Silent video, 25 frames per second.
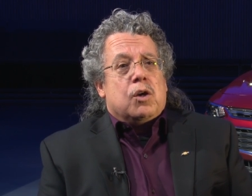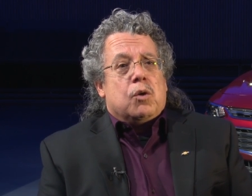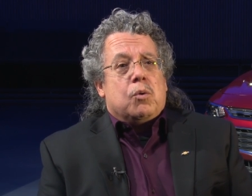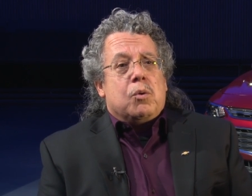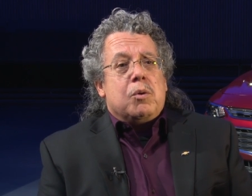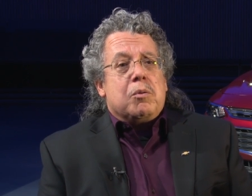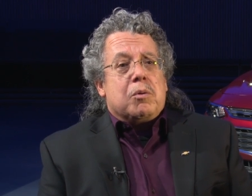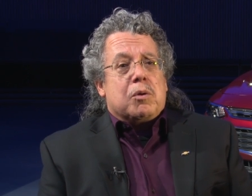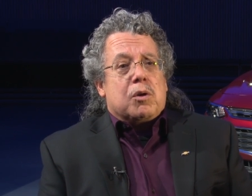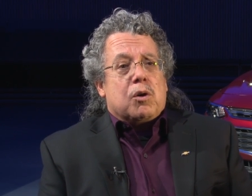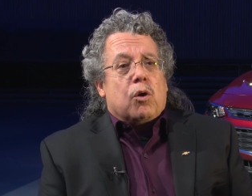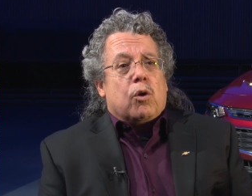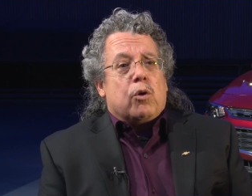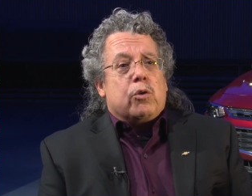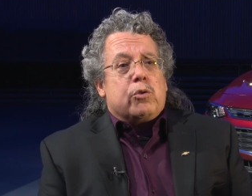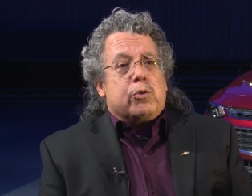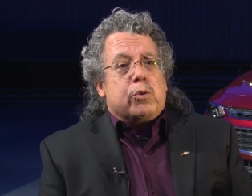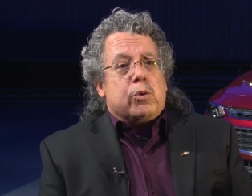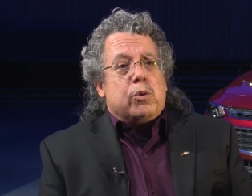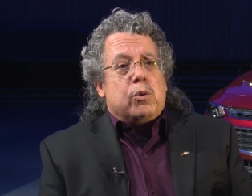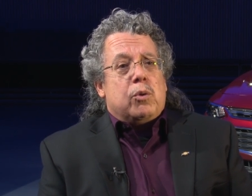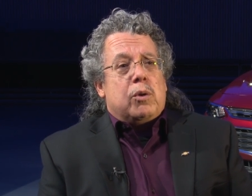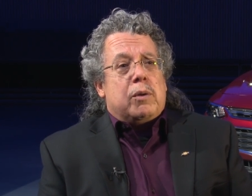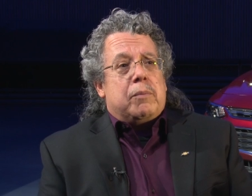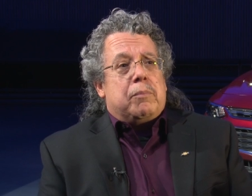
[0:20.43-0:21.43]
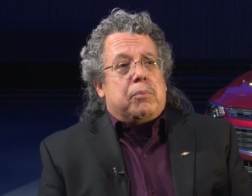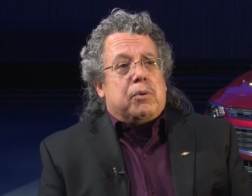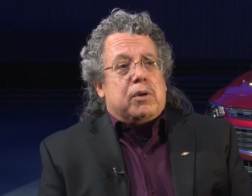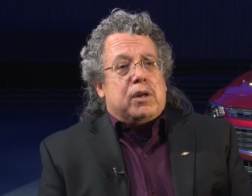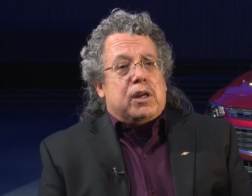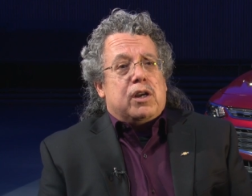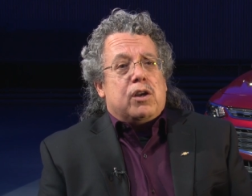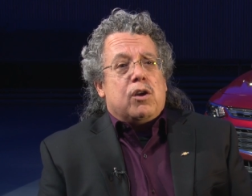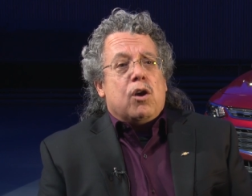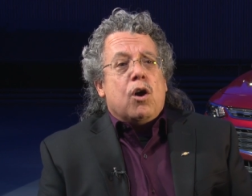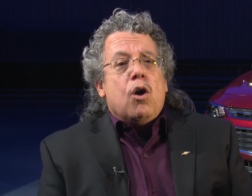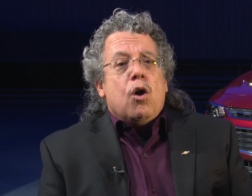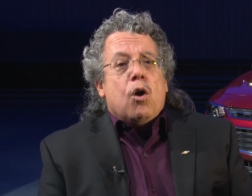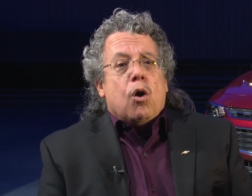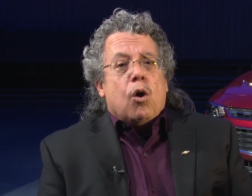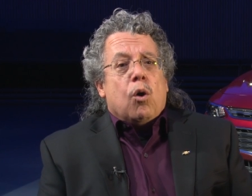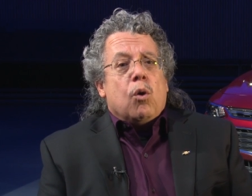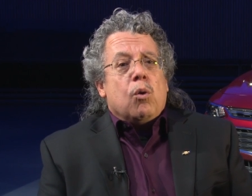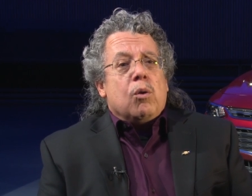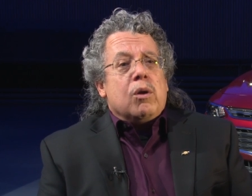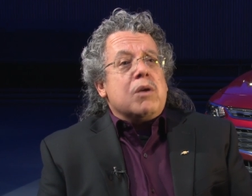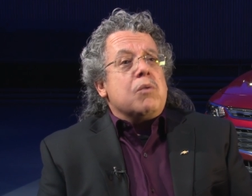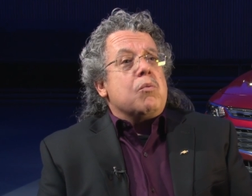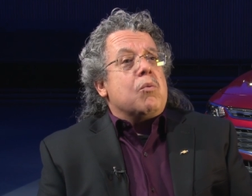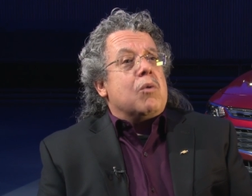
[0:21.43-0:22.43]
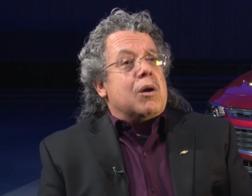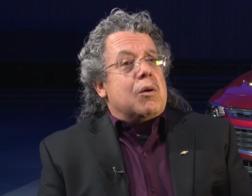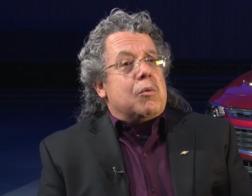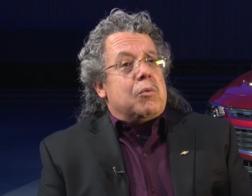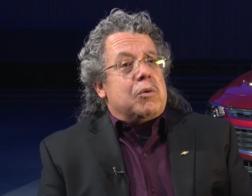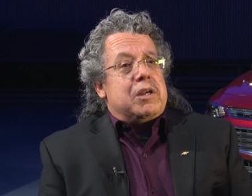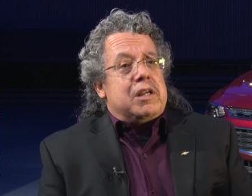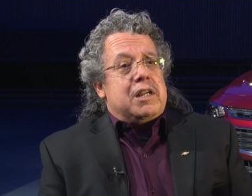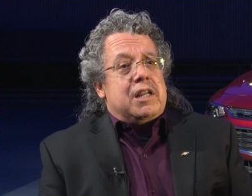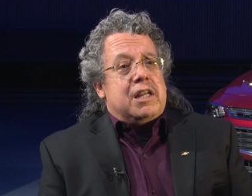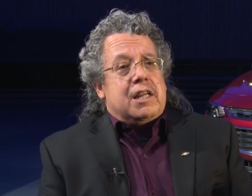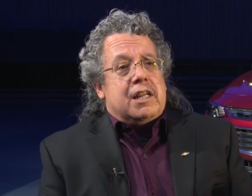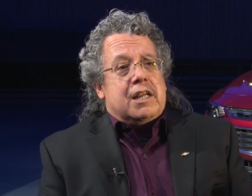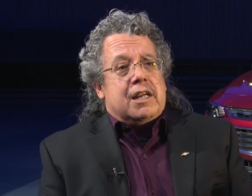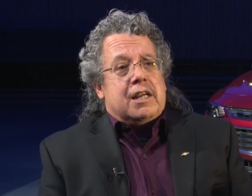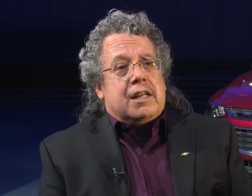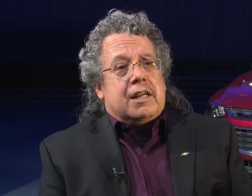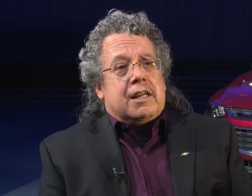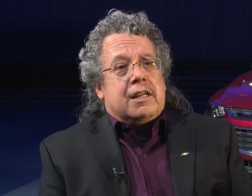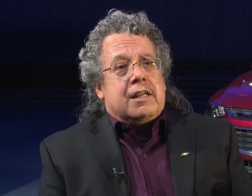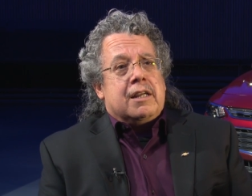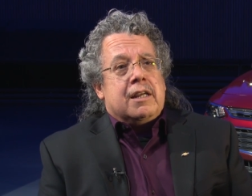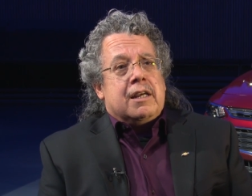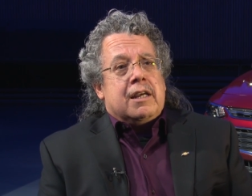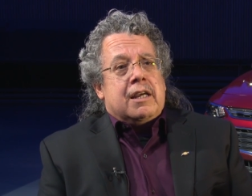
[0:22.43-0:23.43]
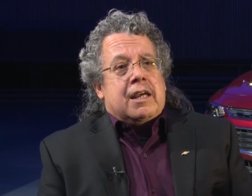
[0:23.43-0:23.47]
We would go through and put it only where we needed it.